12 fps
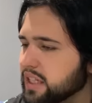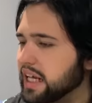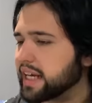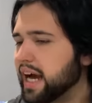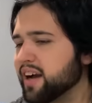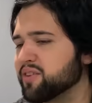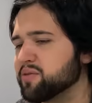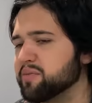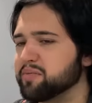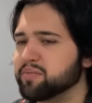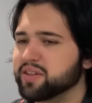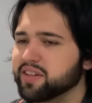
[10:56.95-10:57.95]
Like, I
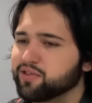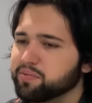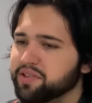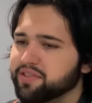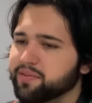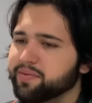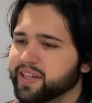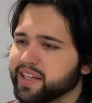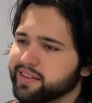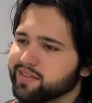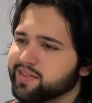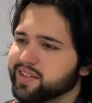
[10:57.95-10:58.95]
remember this specific
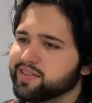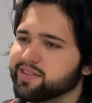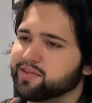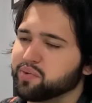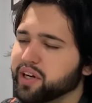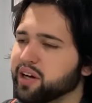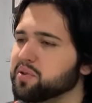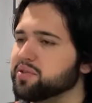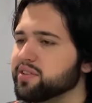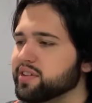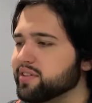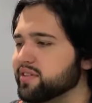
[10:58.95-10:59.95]
instance when I
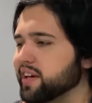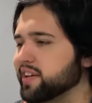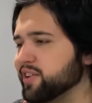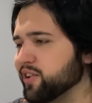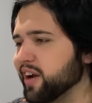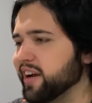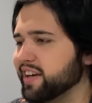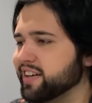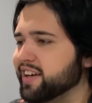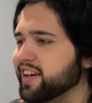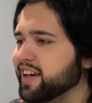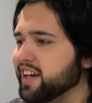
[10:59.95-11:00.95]
was in the second
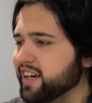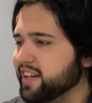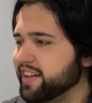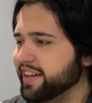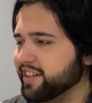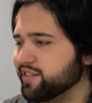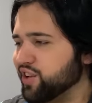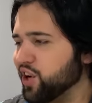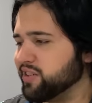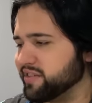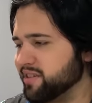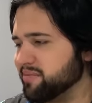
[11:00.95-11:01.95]
grade that has
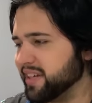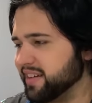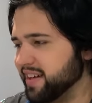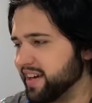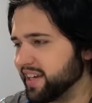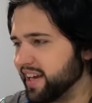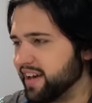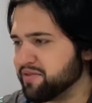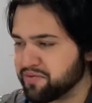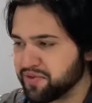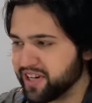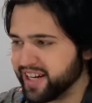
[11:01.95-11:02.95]
haunted me, like,
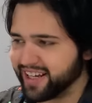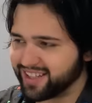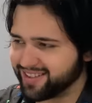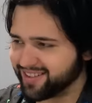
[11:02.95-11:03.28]
every day